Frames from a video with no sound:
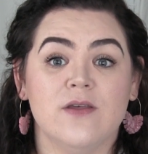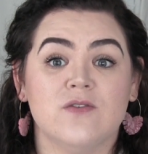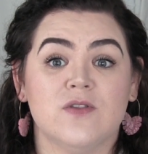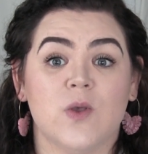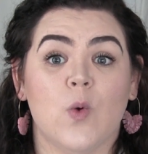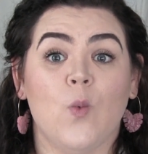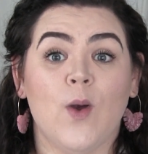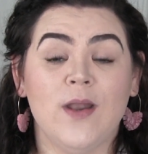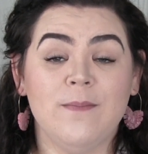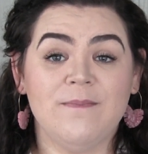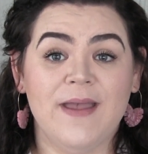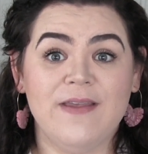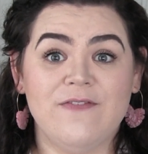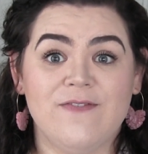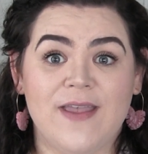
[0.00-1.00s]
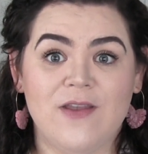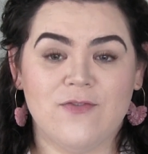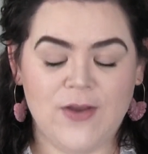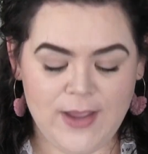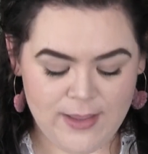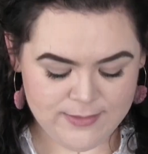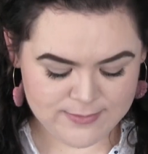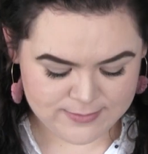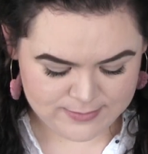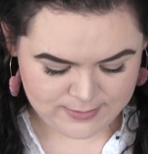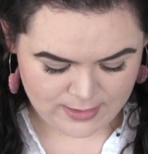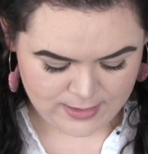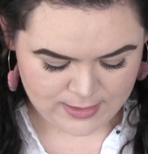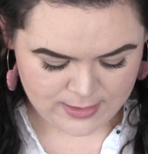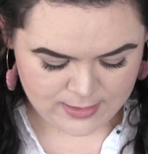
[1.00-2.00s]
So one of my favorites
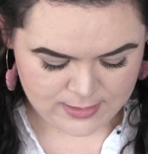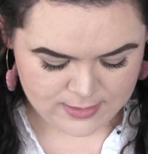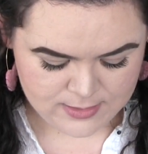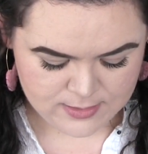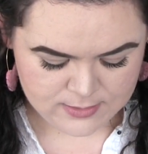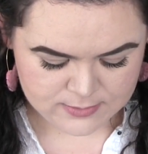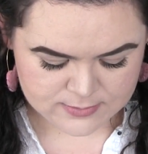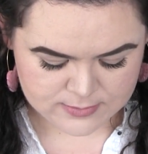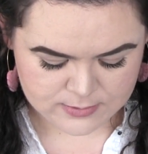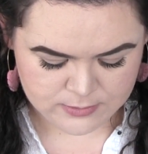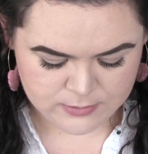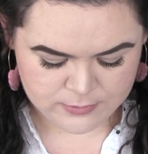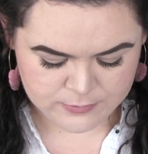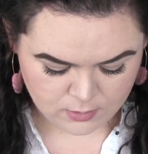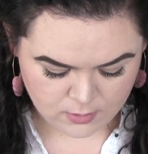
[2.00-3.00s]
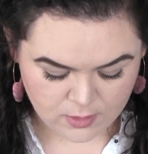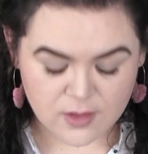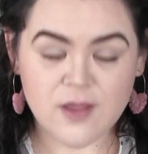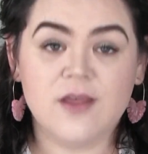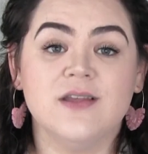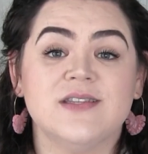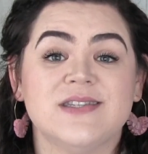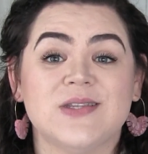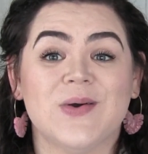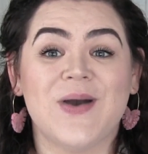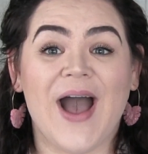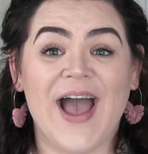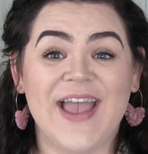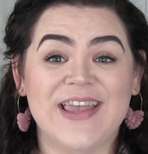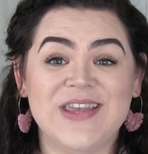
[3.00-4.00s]
is,
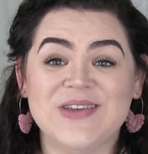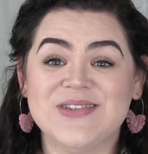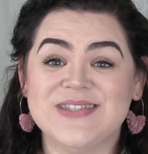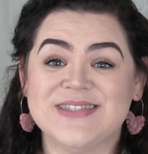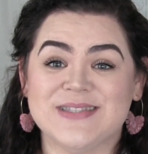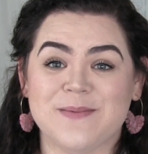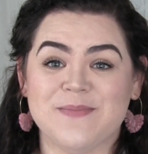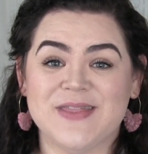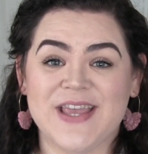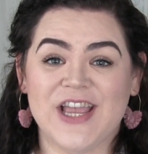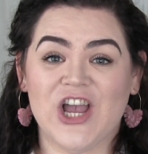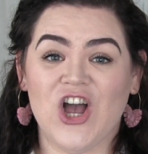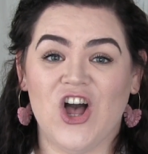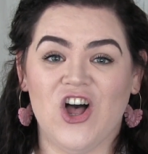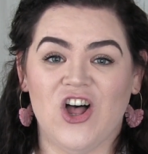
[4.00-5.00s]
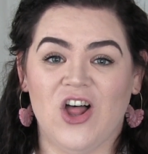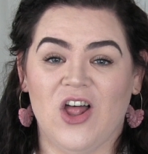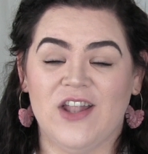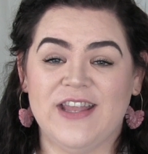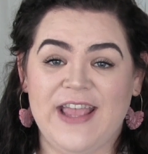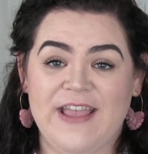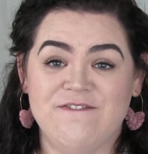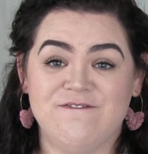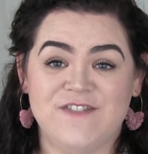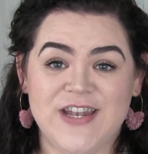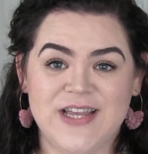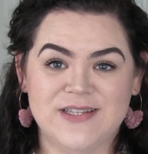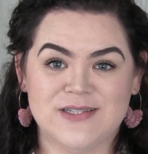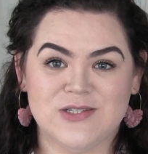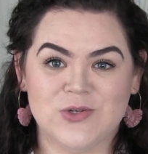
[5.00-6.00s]
so I use something called
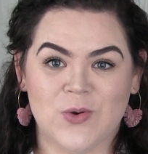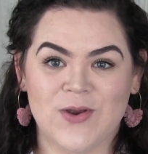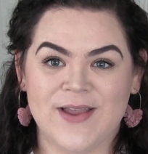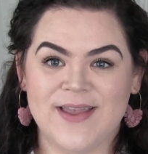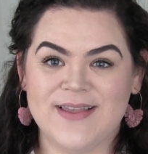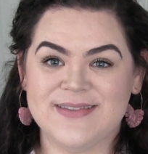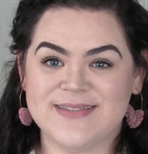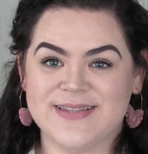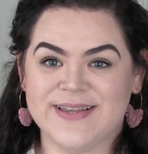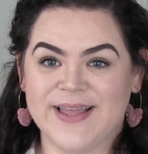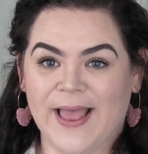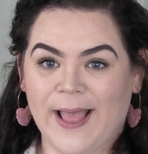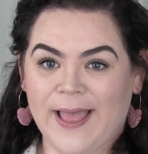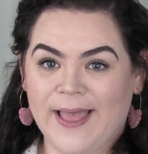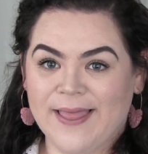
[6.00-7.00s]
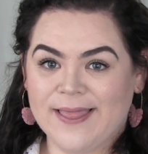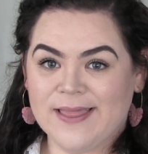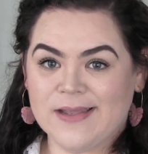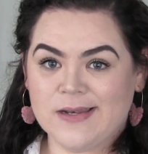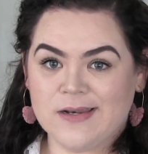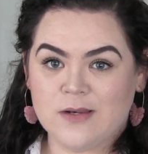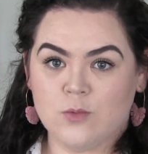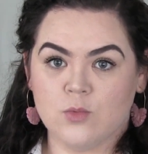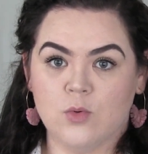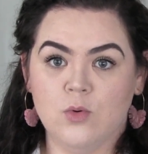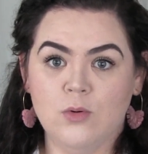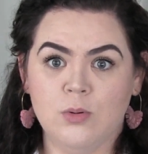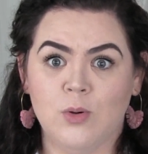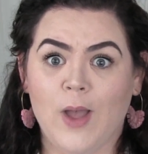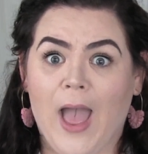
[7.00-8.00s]
Infinite Stories.
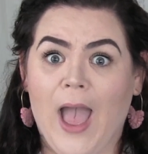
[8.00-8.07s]
Ooh.